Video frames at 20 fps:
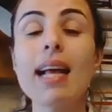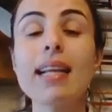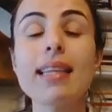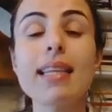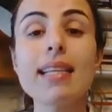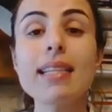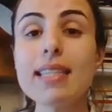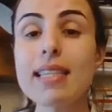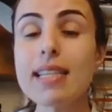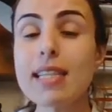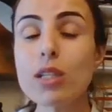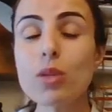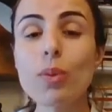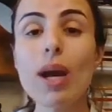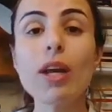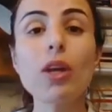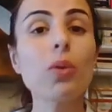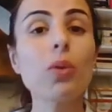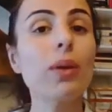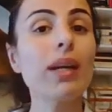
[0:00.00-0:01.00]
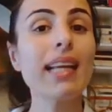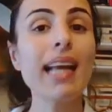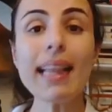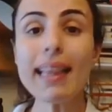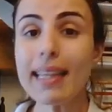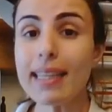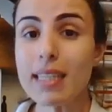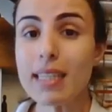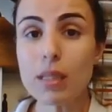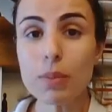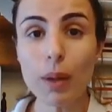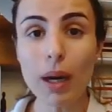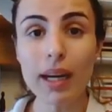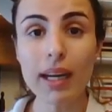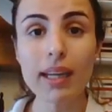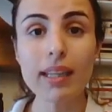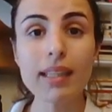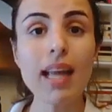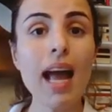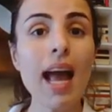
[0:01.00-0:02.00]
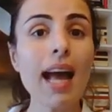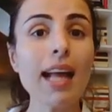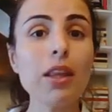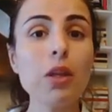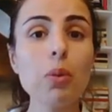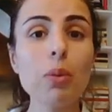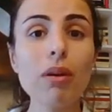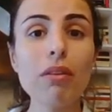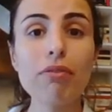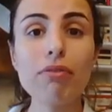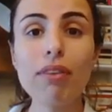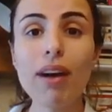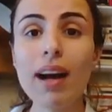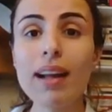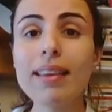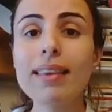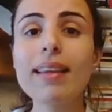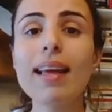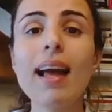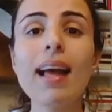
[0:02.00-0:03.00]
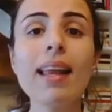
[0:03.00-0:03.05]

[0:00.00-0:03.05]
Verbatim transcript: then this way you will get inspired and you will find